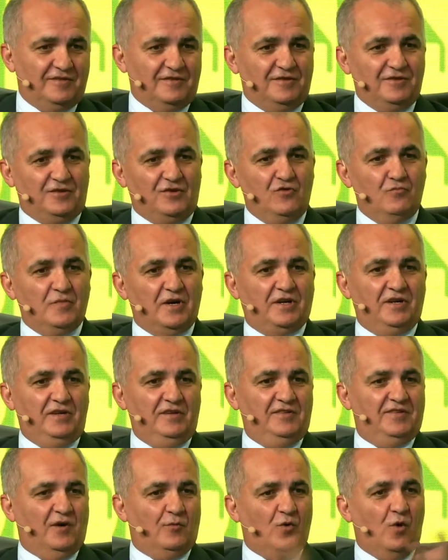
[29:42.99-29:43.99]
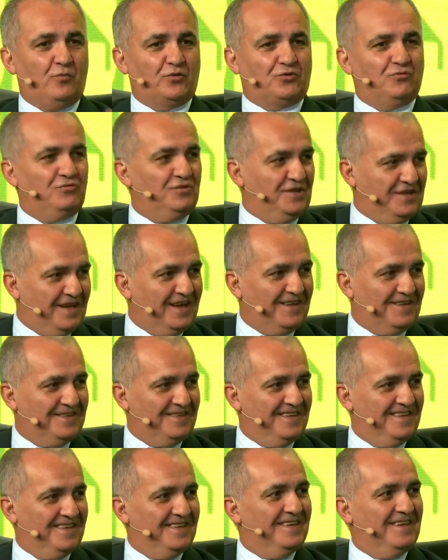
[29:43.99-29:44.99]
There's the Chinese
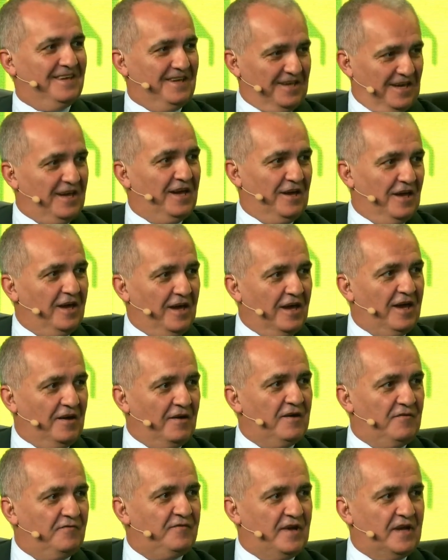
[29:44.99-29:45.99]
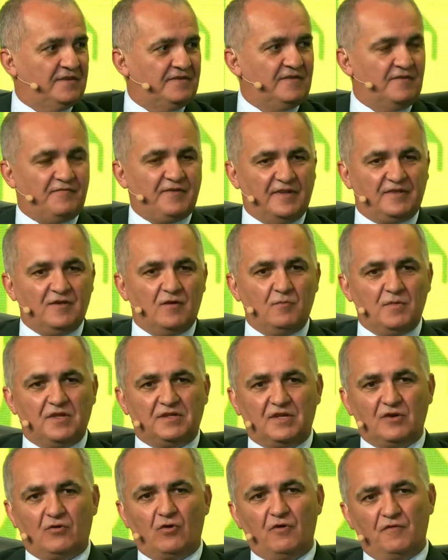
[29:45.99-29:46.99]
expression that a crisis is an
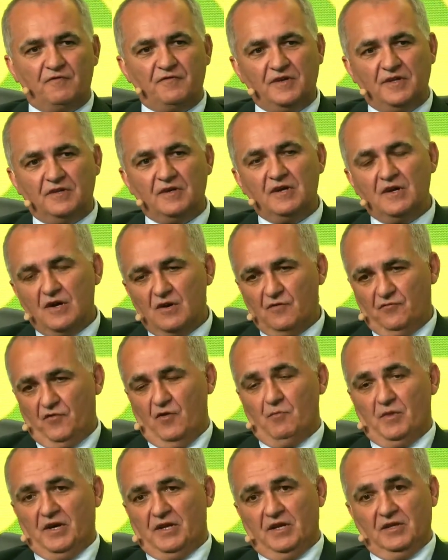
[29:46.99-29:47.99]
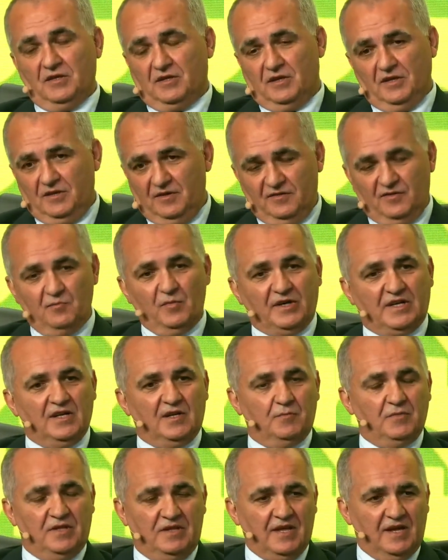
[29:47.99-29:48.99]
opportunity, and COVID was
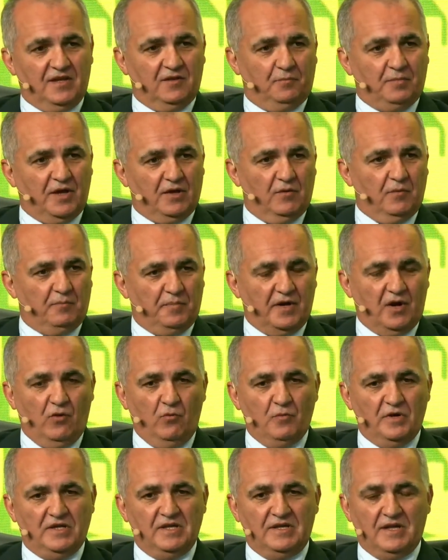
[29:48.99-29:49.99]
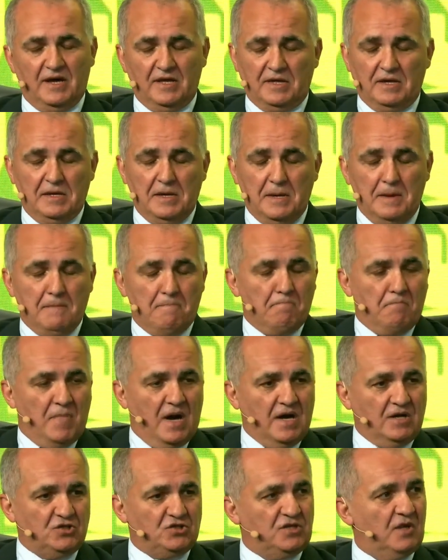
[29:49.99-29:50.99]
a calamity, a
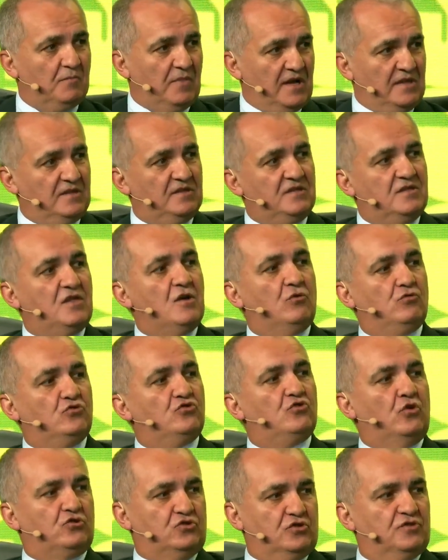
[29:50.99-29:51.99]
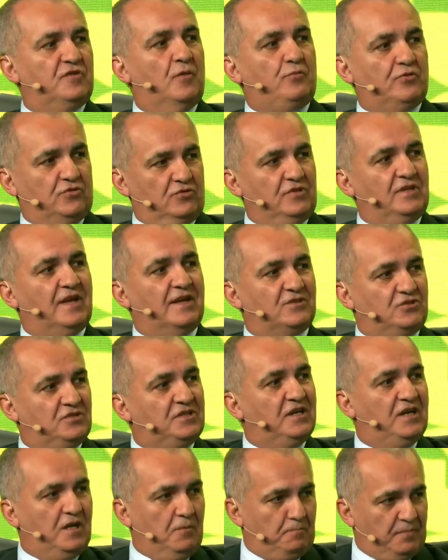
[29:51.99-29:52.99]
huge crisis for mankind, but
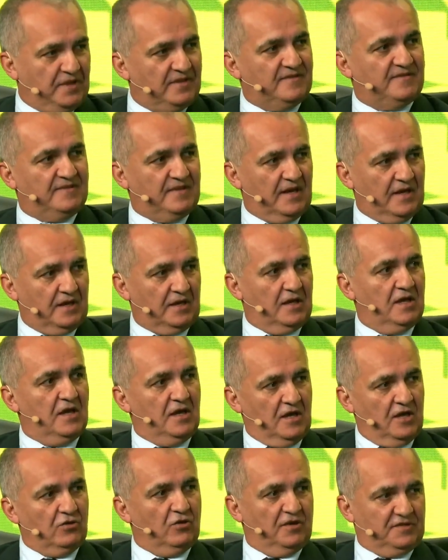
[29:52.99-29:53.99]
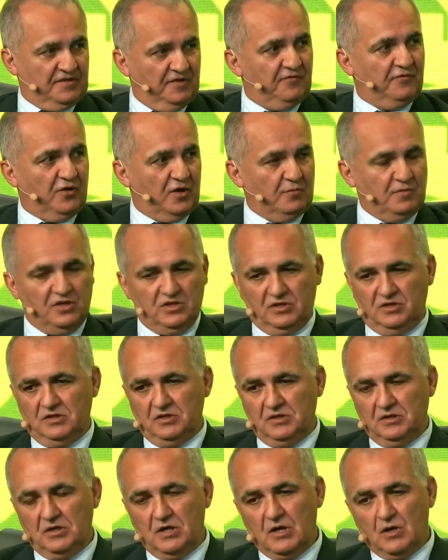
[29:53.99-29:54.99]
also it gave us other opportunities
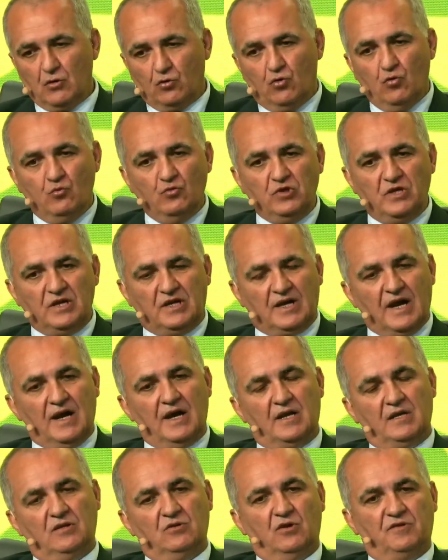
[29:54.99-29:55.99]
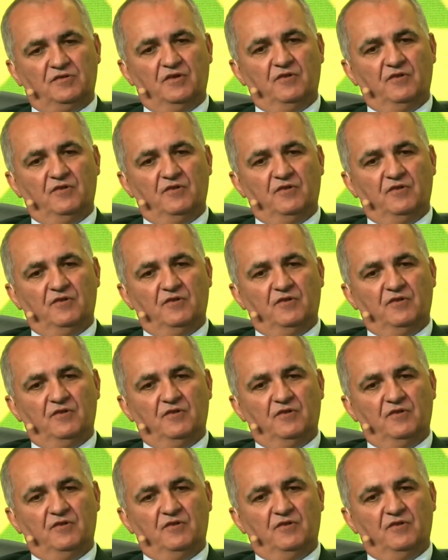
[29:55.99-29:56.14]
to rethink the ways